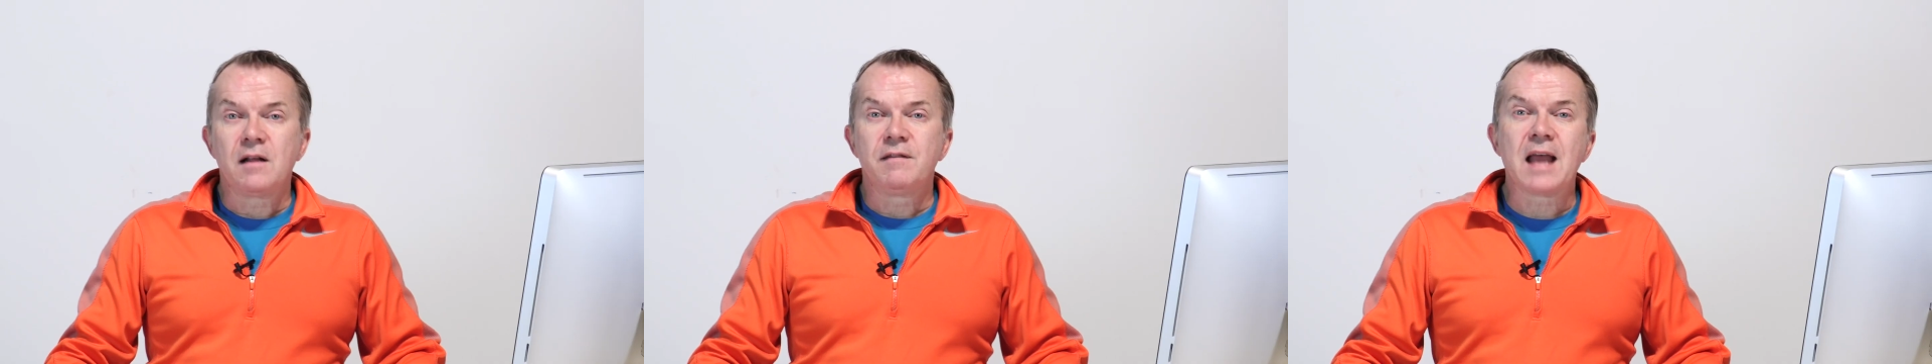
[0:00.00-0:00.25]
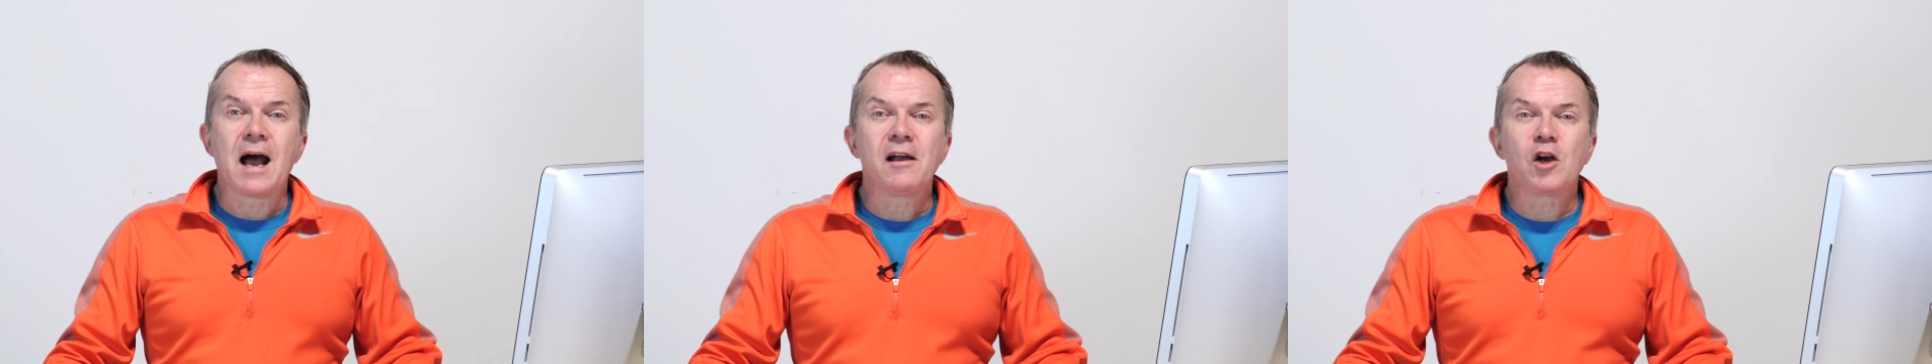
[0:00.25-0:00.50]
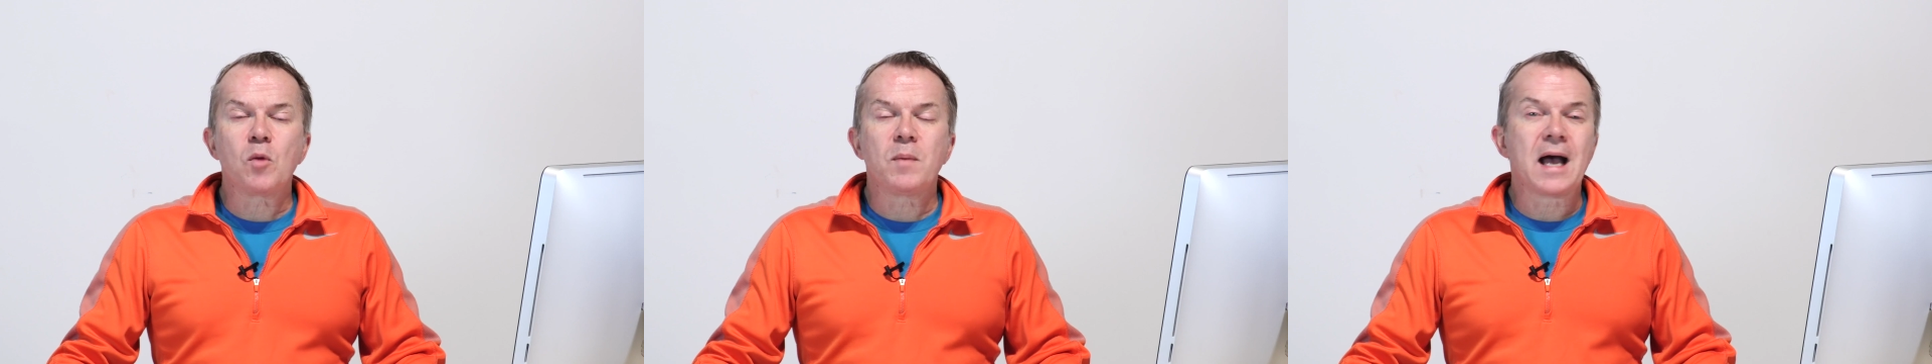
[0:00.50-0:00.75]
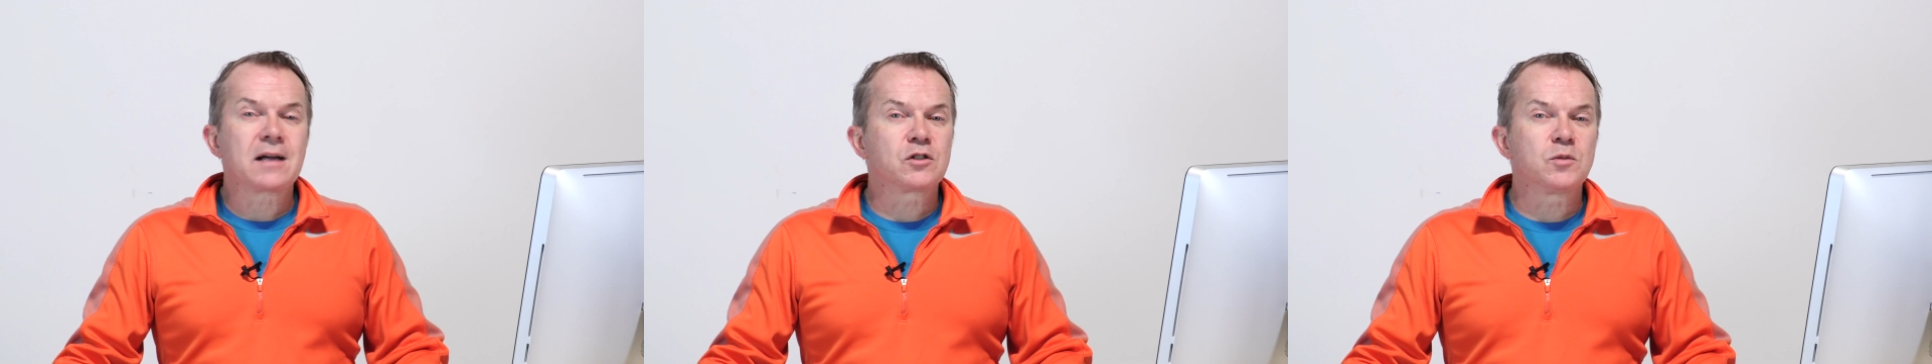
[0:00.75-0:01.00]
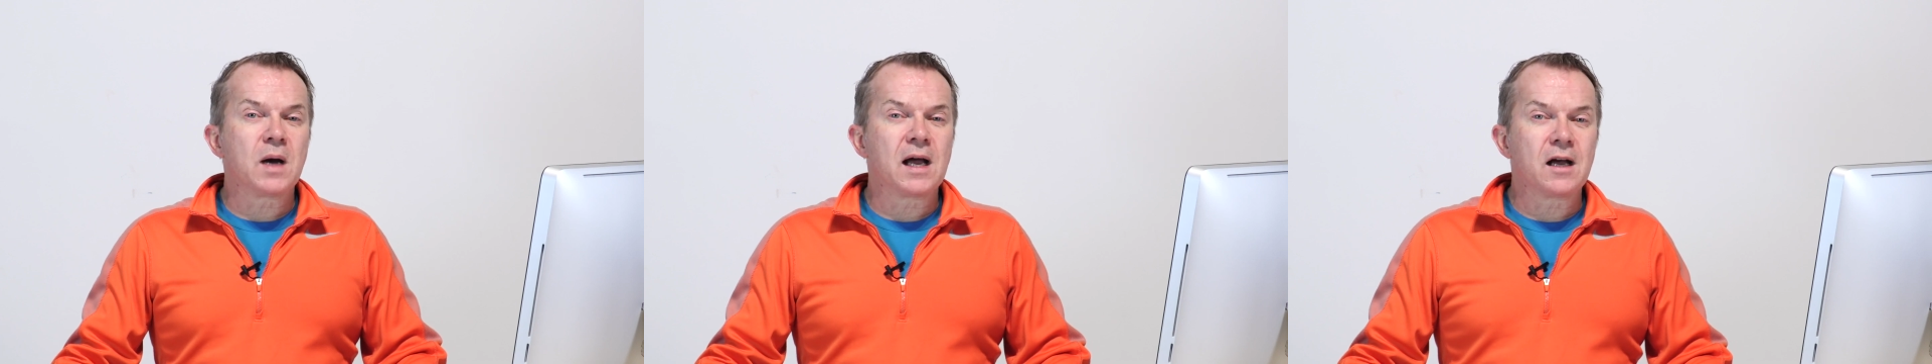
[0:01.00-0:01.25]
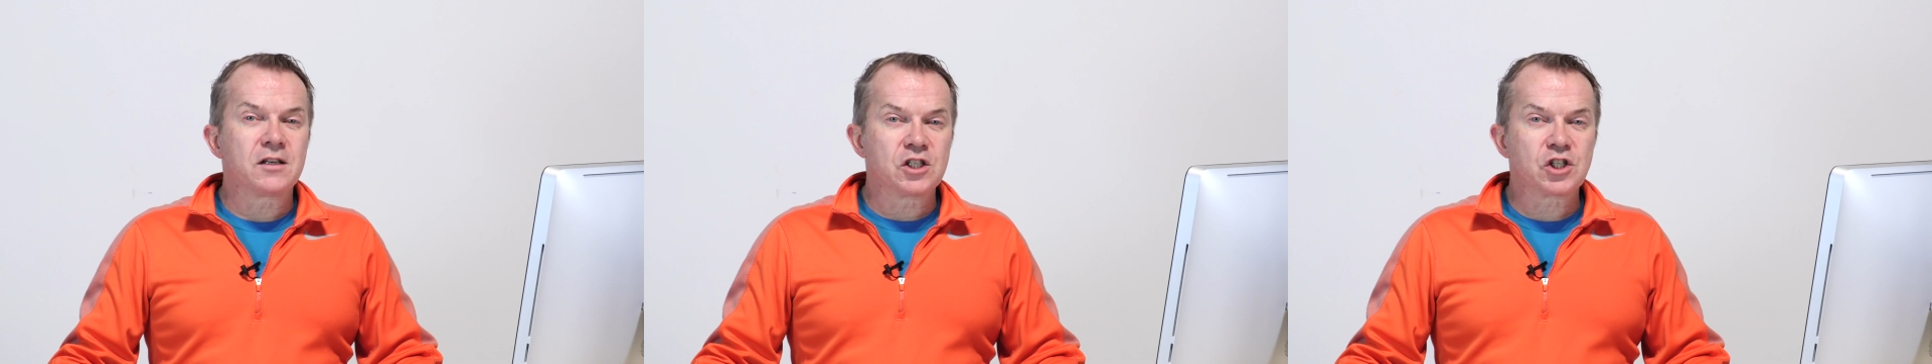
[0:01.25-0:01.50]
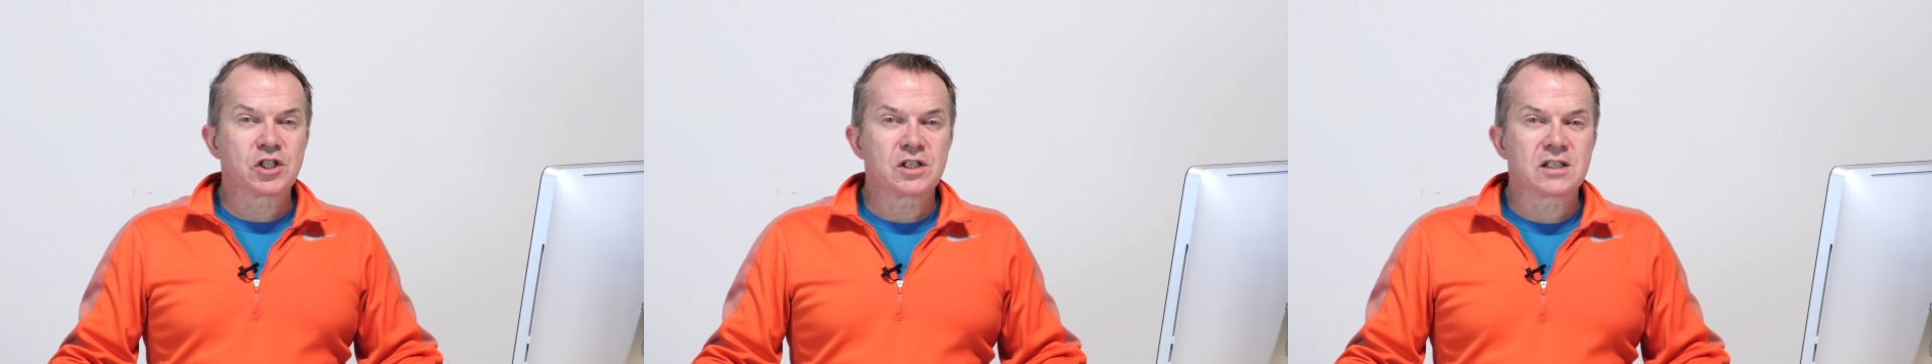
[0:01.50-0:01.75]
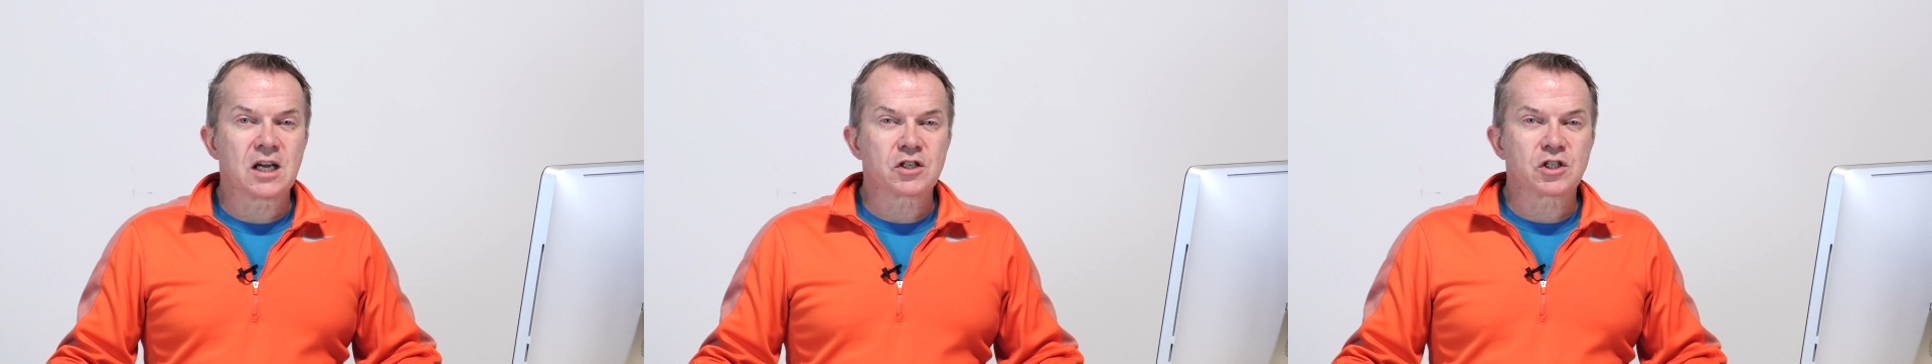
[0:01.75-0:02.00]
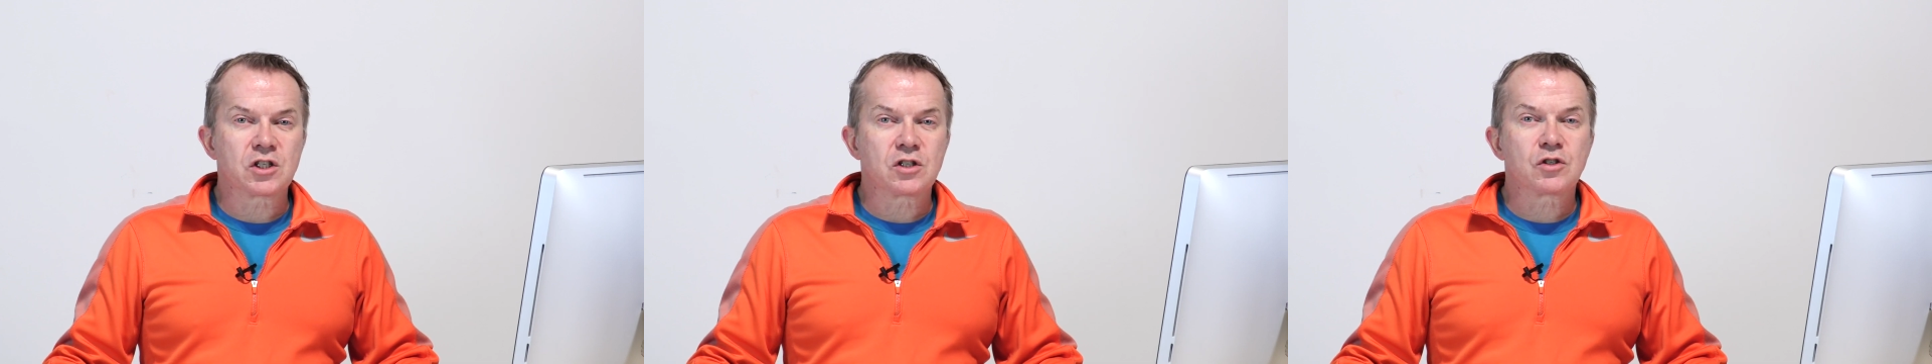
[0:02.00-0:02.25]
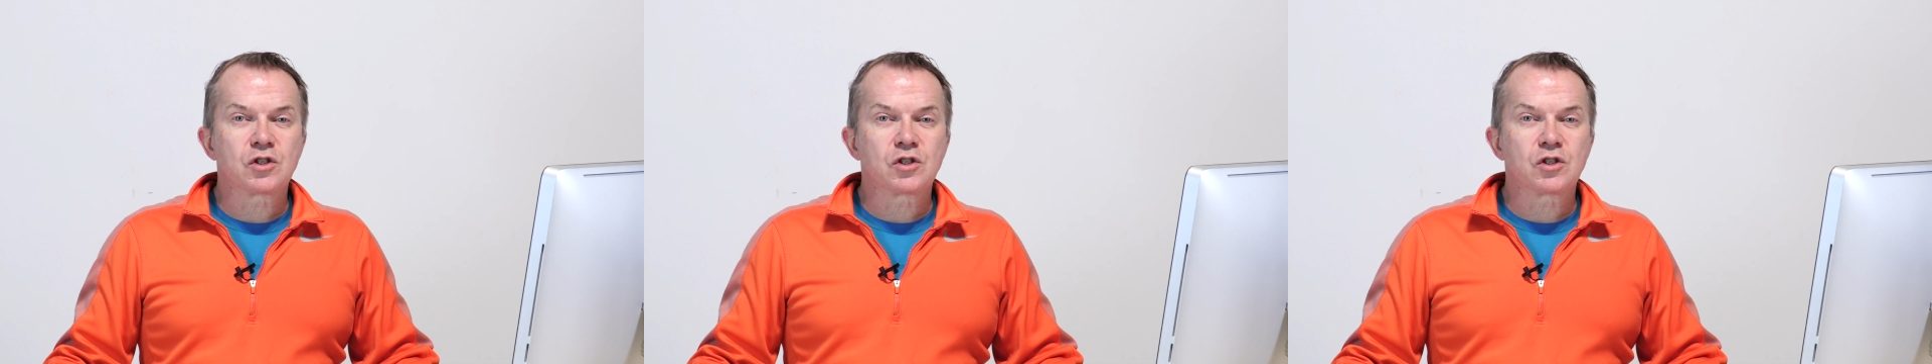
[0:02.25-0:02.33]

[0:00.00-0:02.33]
Now I go back to my Audition session